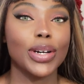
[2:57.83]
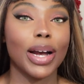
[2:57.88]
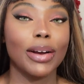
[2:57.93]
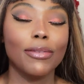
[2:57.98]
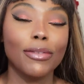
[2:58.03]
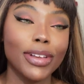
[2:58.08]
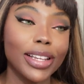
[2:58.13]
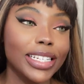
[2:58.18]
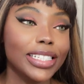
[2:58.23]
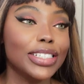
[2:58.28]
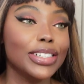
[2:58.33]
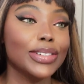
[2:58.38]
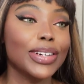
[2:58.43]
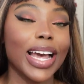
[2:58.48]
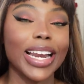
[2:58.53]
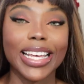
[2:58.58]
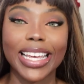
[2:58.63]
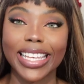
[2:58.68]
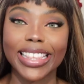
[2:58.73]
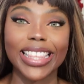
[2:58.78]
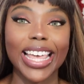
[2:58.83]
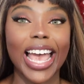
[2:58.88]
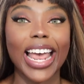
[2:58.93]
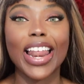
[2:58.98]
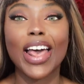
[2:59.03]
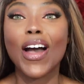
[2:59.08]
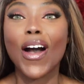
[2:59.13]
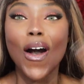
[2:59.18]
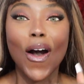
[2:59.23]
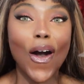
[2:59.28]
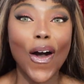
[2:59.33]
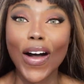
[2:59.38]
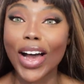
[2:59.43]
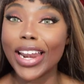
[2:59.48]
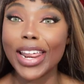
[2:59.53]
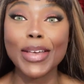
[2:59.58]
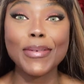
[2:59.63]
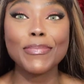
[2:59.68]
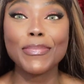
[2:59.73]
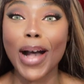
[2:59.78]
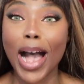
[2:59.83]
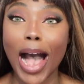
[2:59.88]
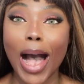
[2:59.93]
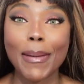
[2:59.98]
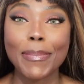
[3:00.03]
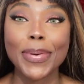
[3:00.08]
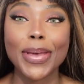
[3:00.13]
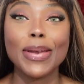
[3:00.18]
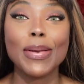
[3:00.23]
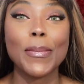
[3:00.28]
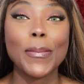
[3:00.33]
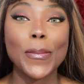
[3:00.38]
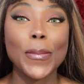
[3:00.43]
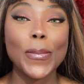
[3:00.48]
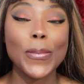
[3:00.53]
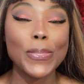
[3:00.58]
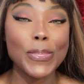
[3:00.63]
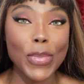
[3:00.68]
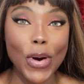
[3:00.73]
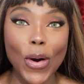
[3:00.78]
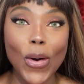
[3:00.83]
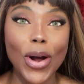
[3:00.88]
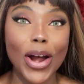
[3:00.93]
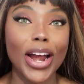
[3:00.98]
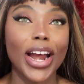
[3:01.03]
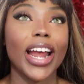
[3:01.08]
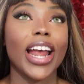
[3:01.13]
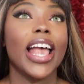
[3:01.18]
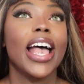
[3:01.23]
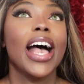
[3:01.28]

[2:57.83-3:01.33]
I really do got to get that on and popping more.